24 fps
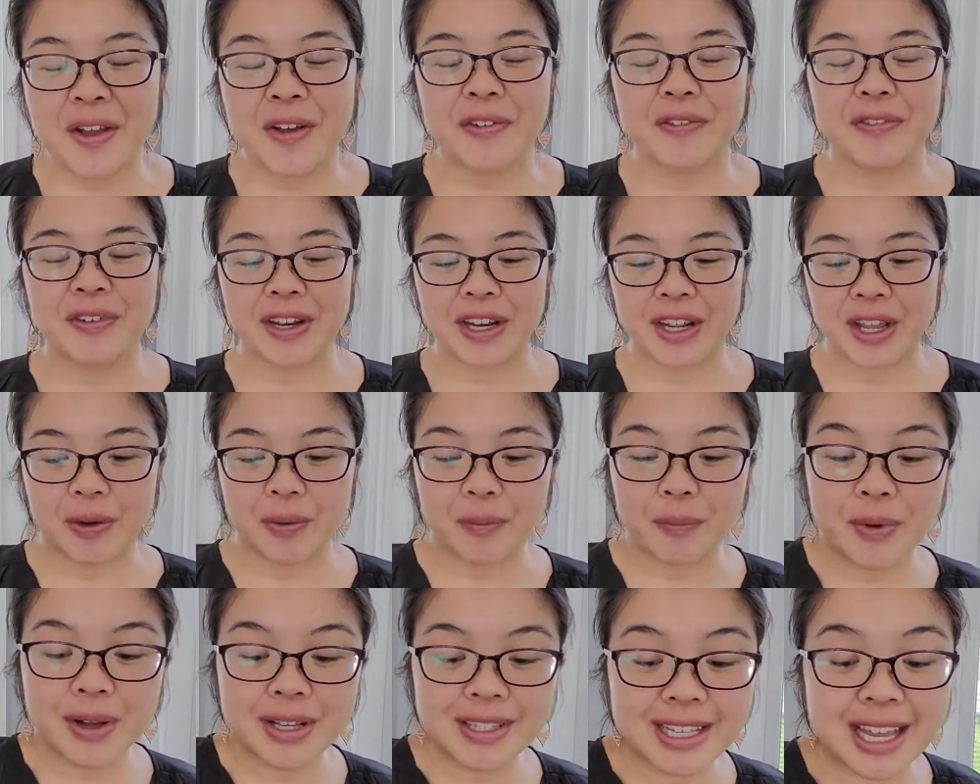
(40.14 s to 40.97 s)

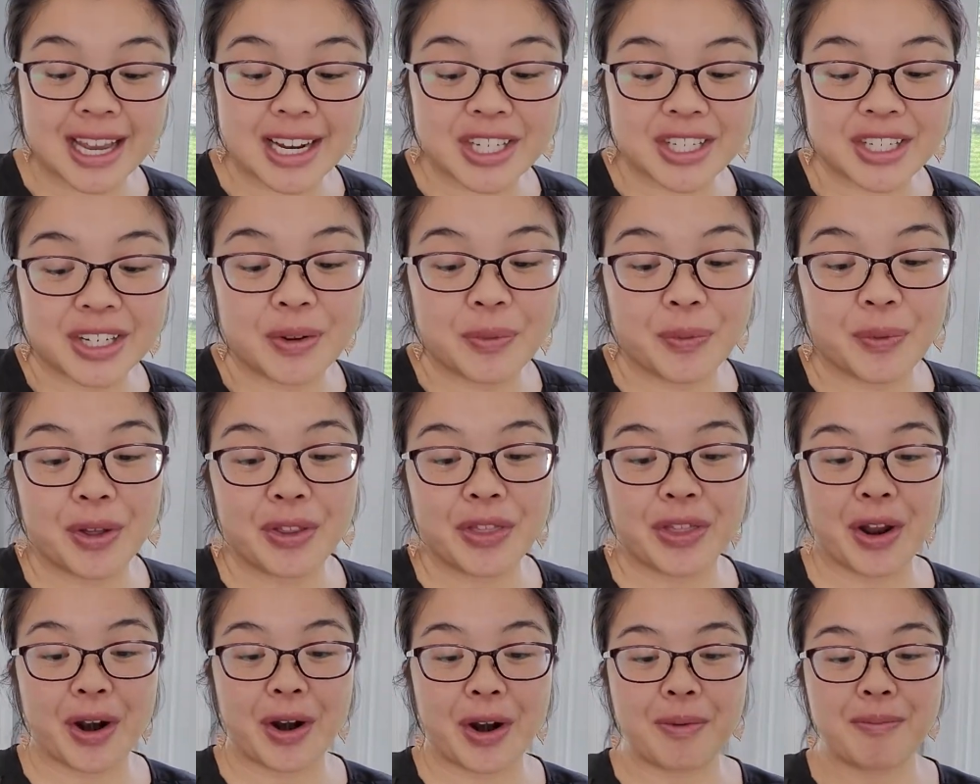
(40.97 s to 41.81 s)
video was actually
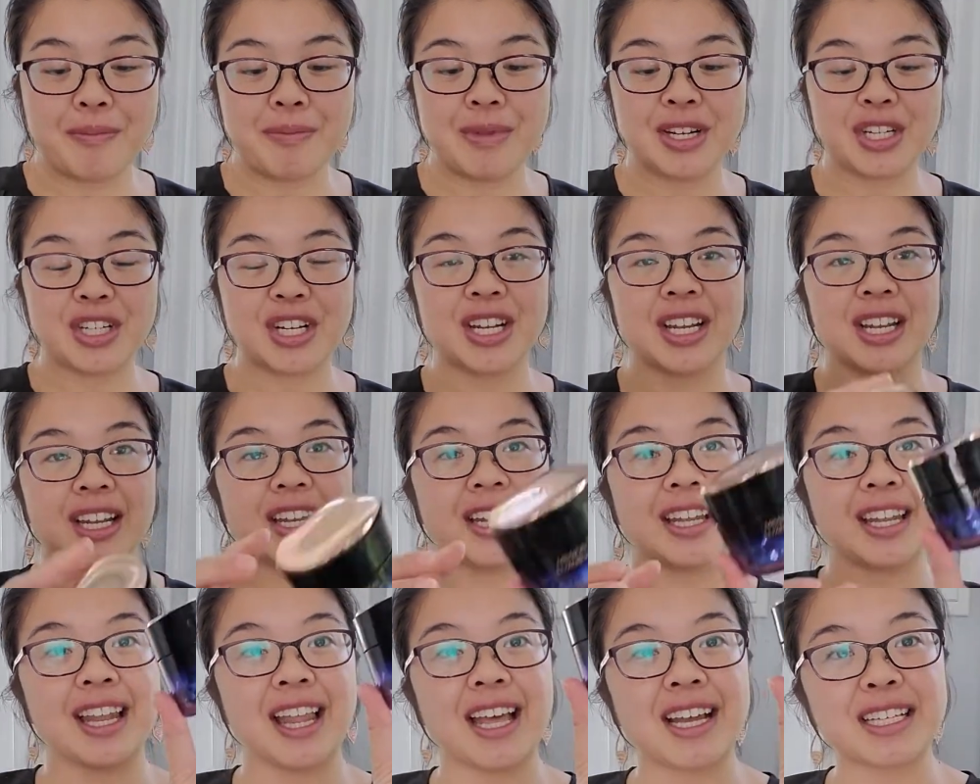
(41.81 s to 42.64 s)
with our Mission
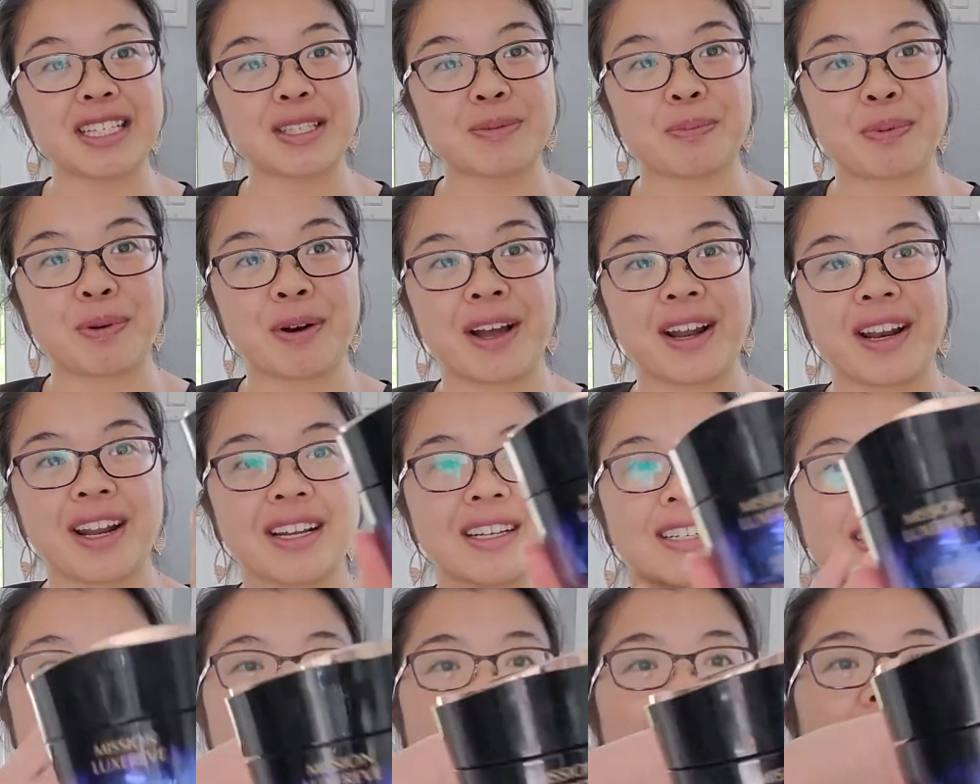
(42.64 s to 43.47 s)
Lux
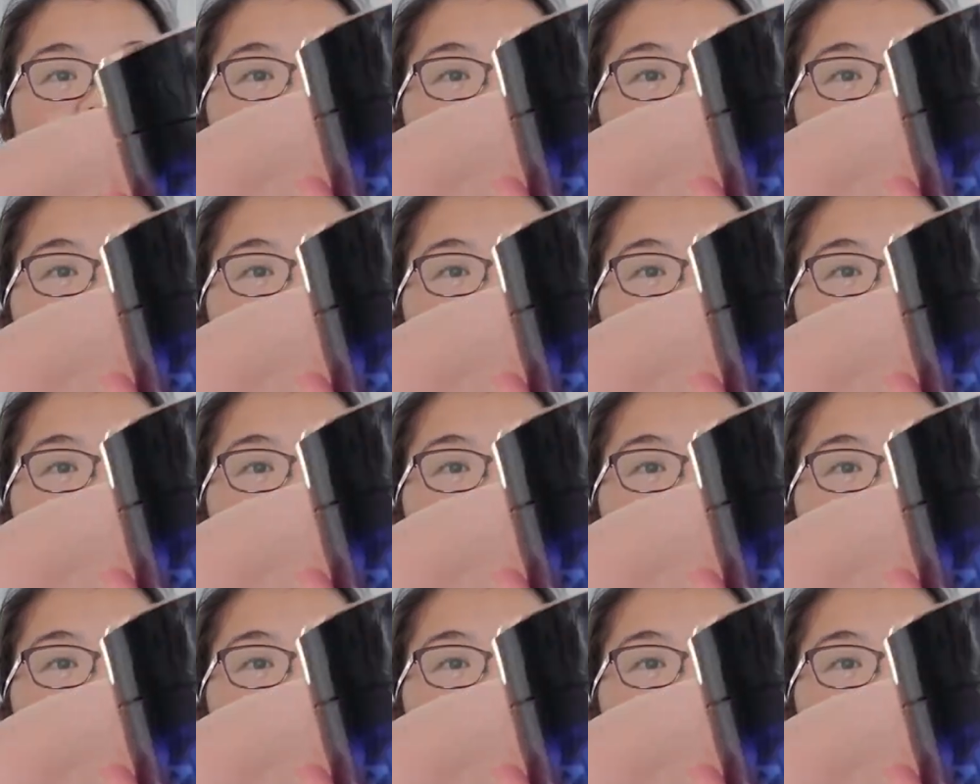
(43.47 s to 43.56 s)
product here,